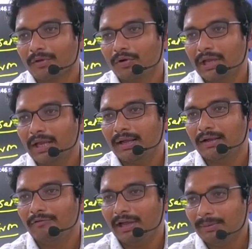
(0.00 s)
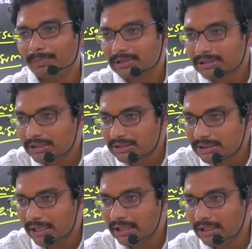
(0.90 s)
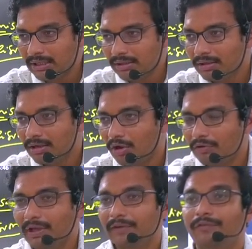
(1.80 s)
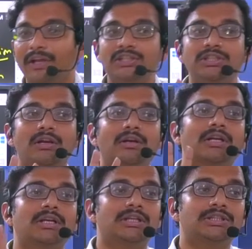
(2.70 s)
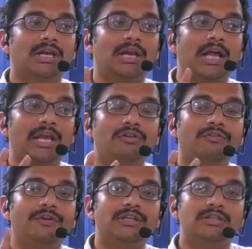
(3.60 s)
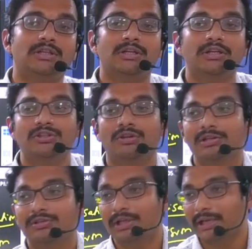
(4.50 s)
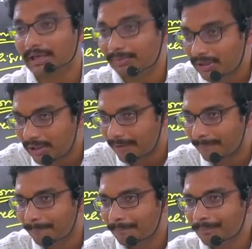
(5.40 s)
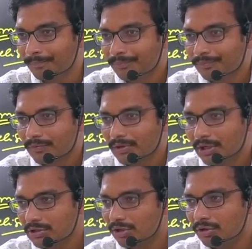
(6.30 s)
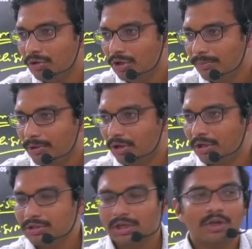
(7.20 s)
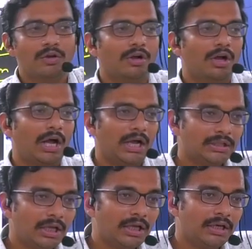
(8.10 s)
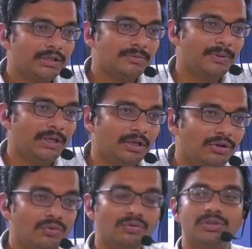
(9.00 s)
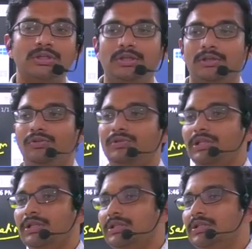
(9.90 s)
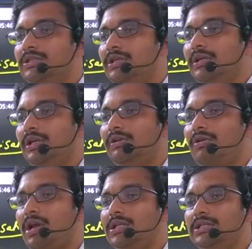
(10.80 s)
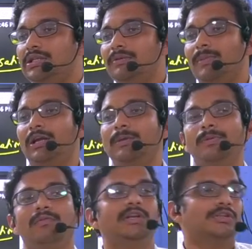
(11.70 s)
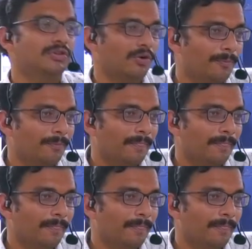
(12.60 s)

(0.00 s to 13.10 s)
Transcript: Okay, when a person is signing or when facial recognition, live face recognition also they can be trained. Yes or no? Because Aadhaar is being used using these digital technologies in multiple ways now.